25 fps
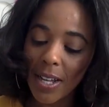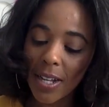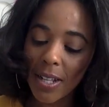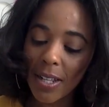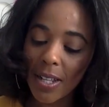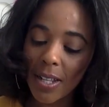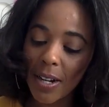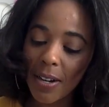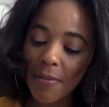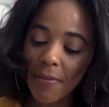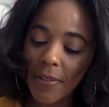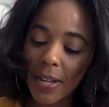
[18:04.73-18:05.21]

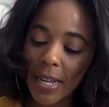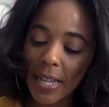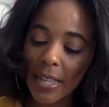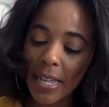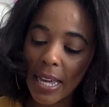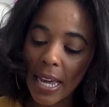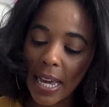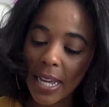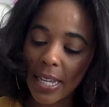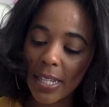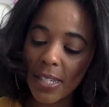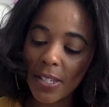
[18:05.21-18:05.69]
Clarify
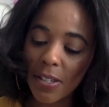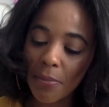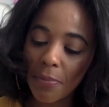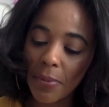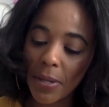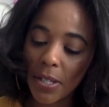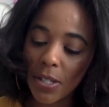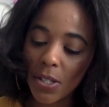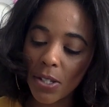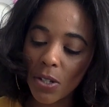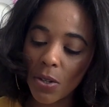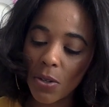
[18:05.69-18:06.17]
the Ace of
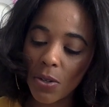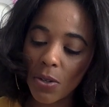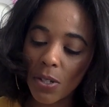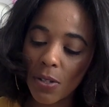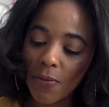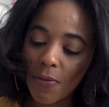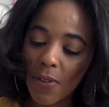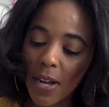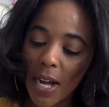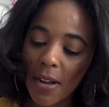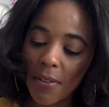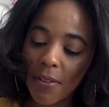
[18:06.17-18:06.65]

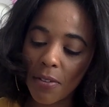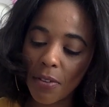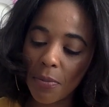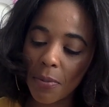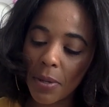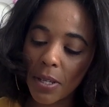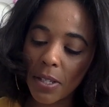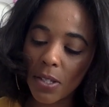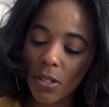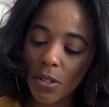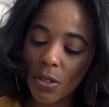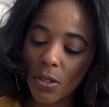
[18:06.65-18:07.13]
Pentacles, Five of
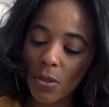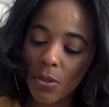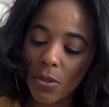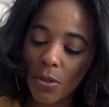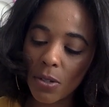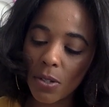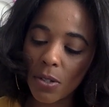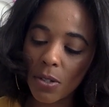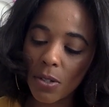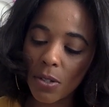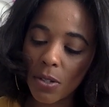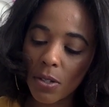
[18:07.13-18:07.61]

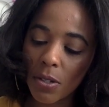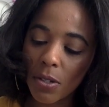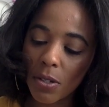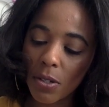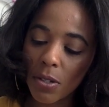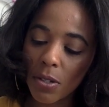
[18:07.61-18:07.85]
Pentacles.